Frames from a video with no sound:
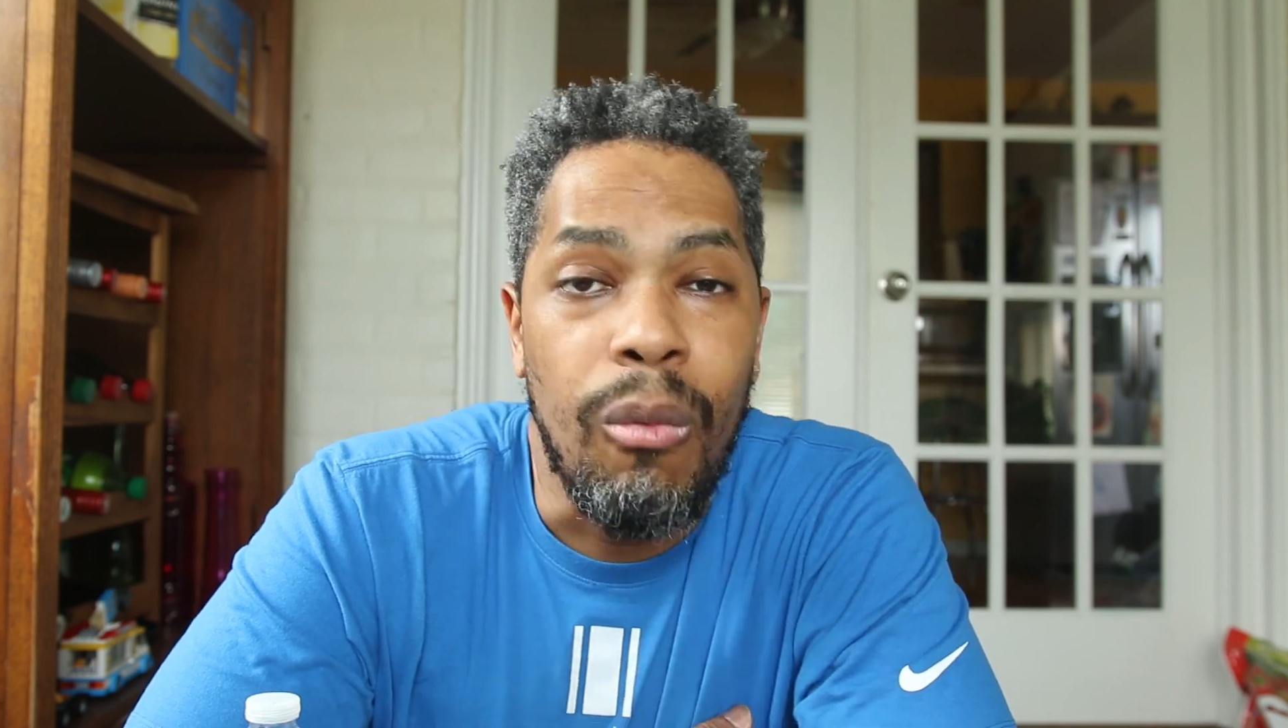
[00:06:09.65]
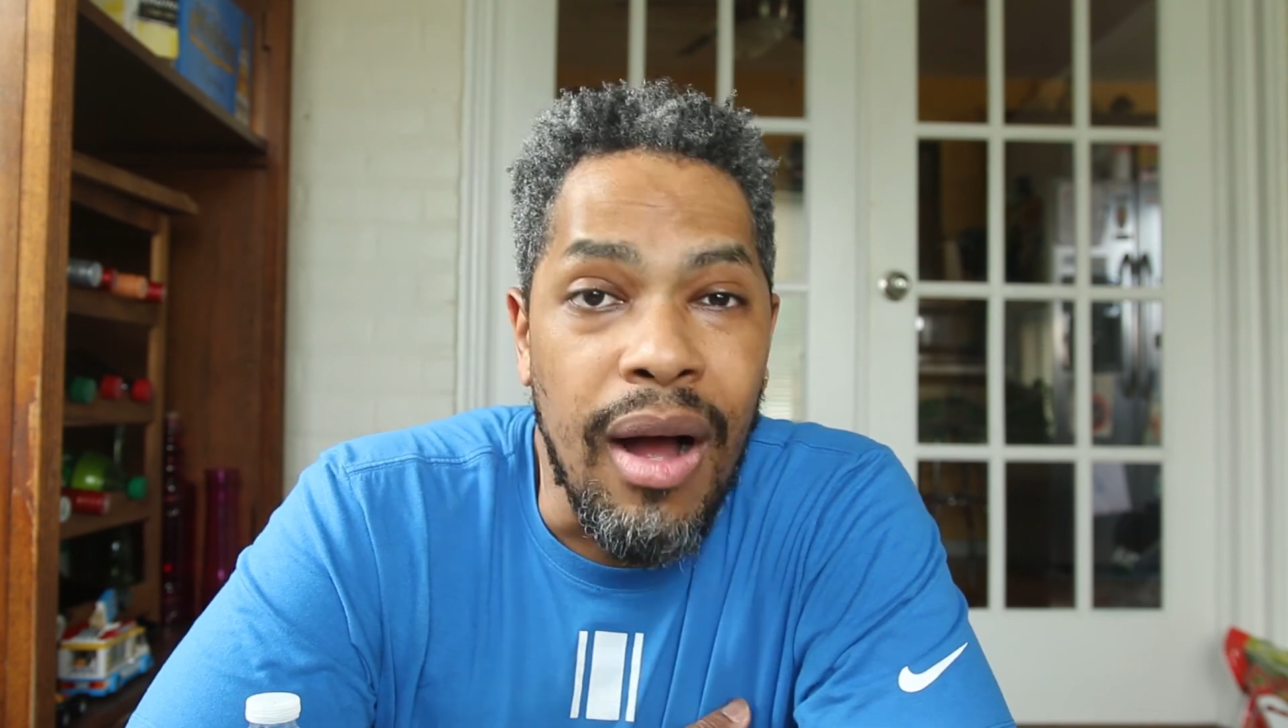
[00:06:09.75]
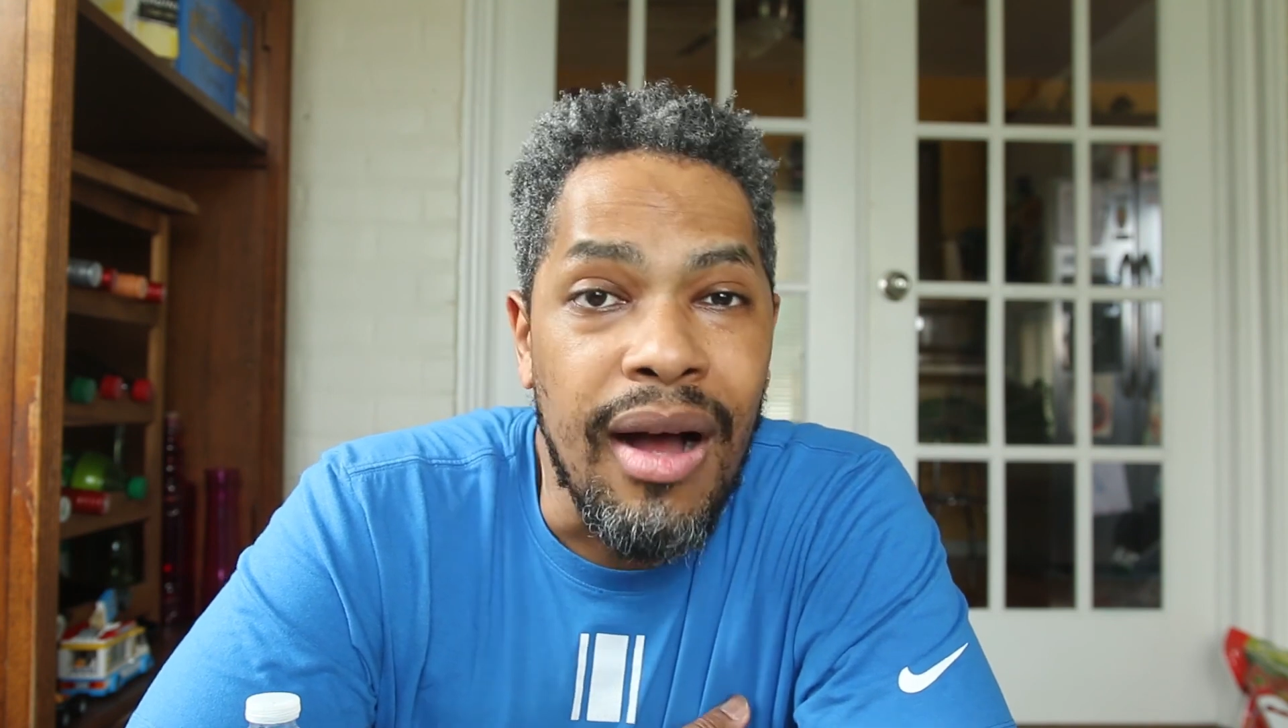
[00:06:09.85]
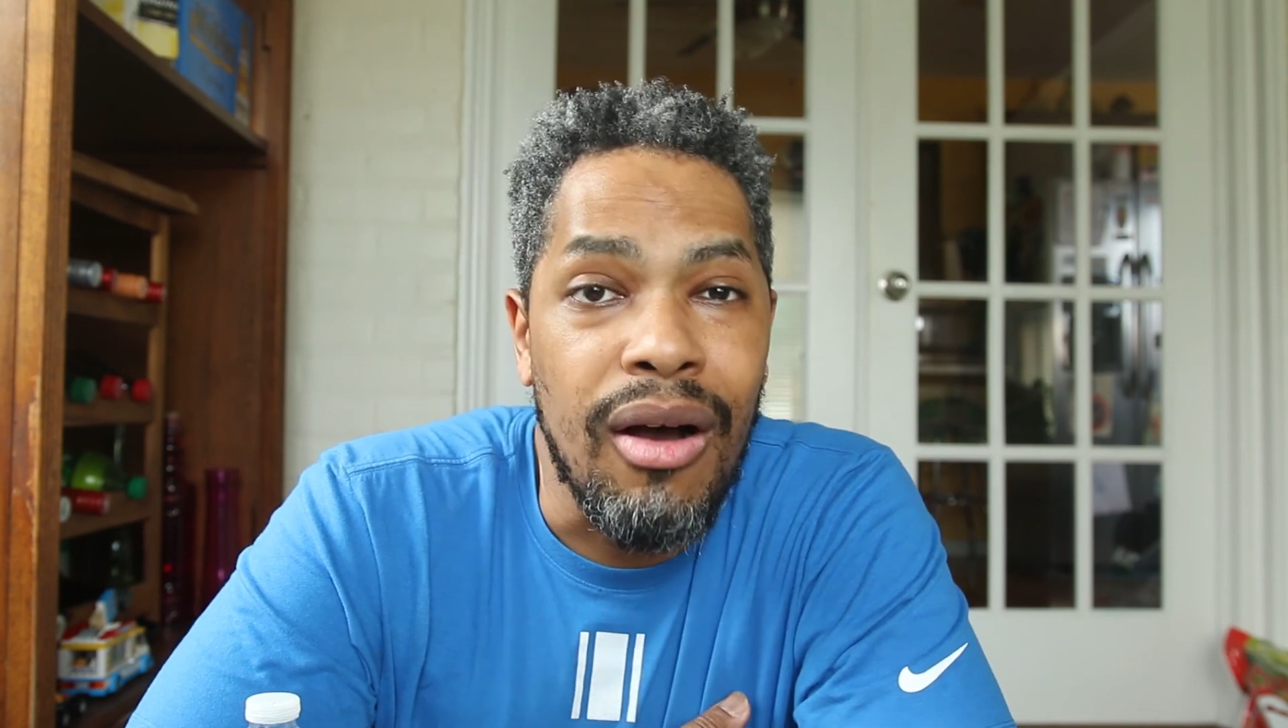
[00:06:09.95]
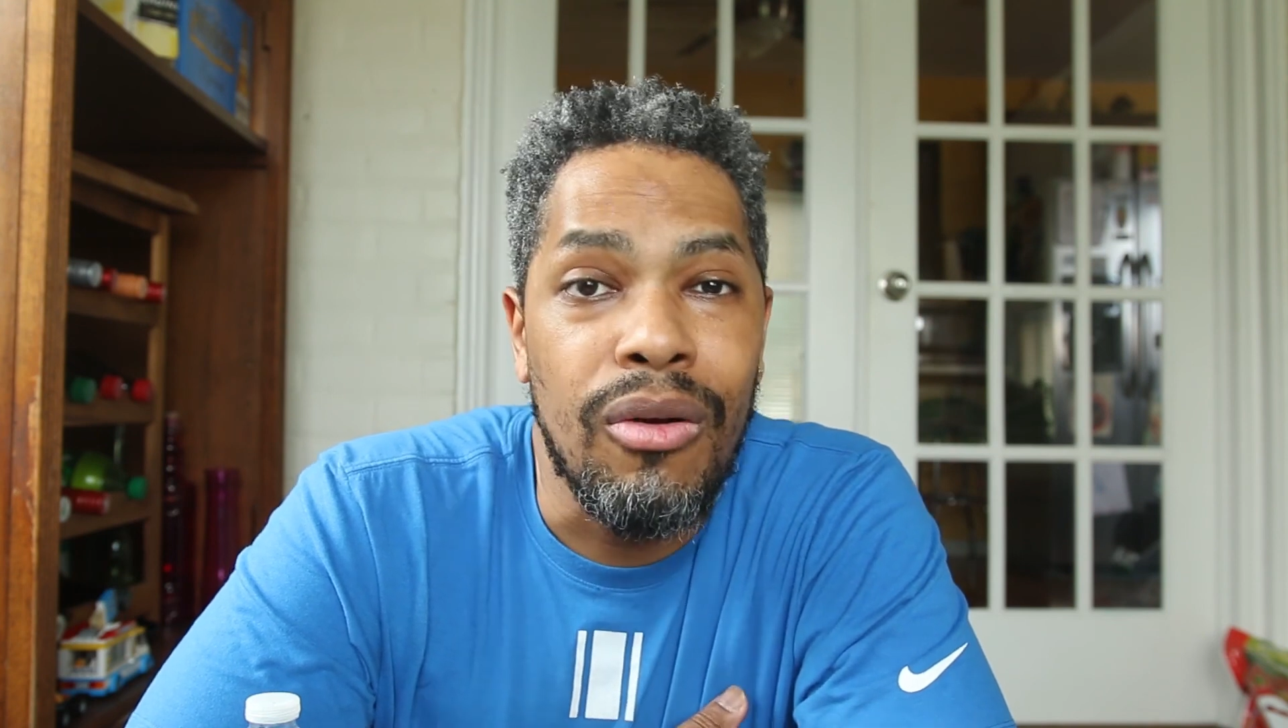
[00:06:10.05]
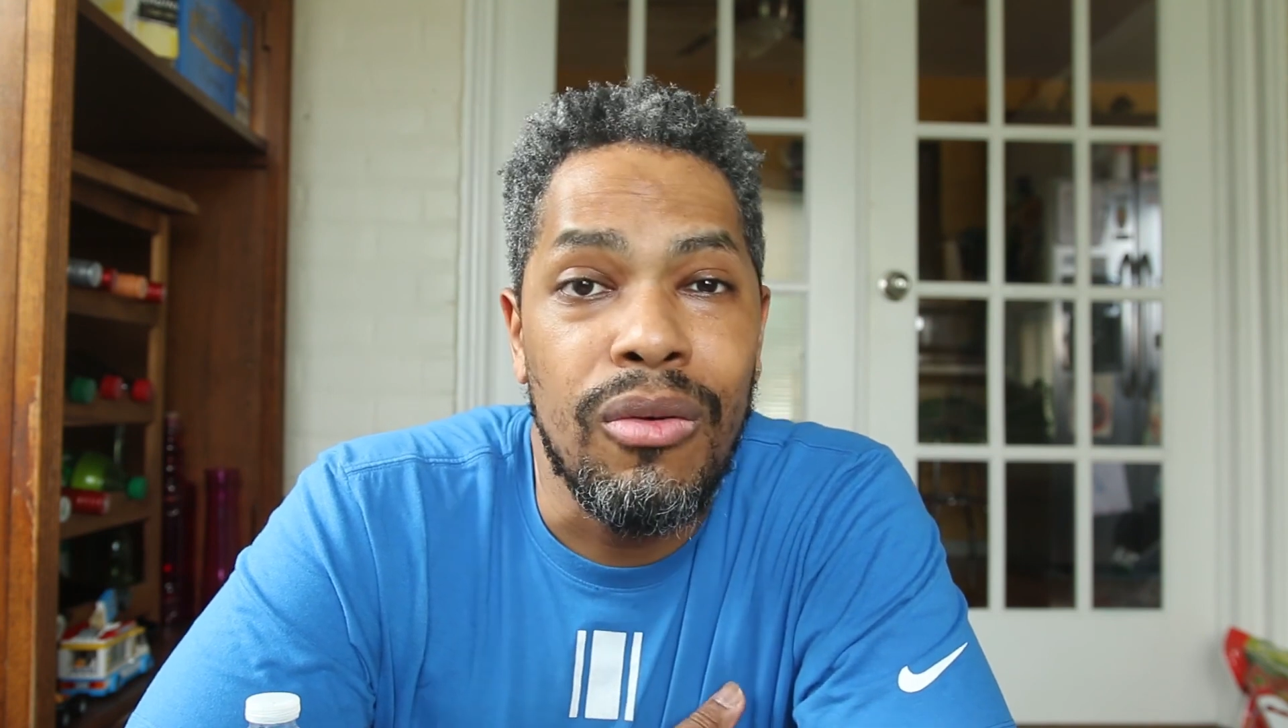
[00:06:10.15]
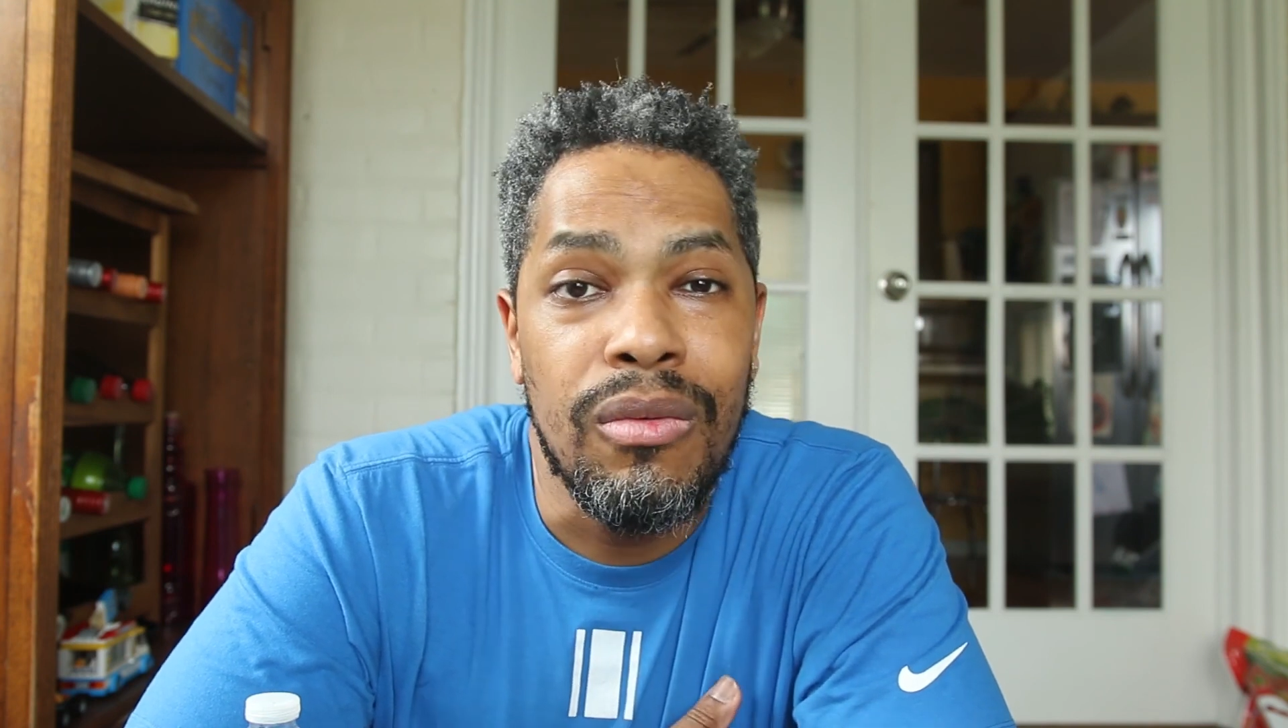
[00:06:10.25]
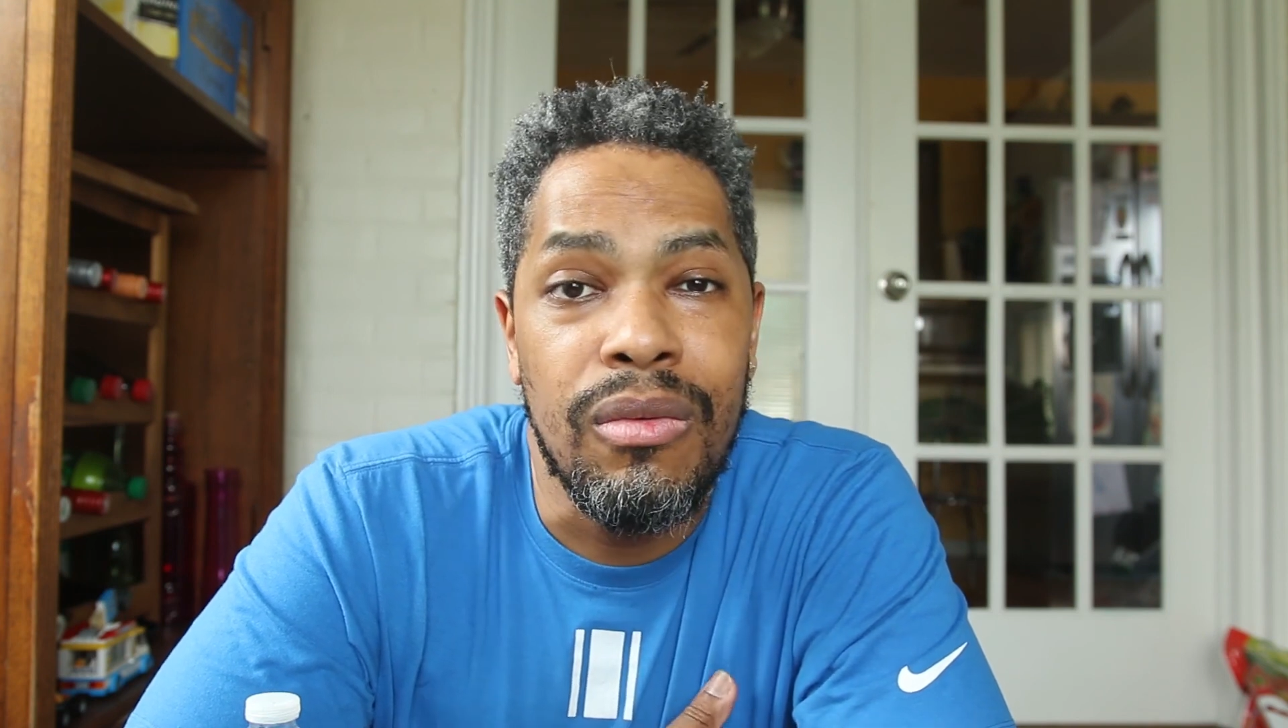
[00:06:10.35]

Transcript: while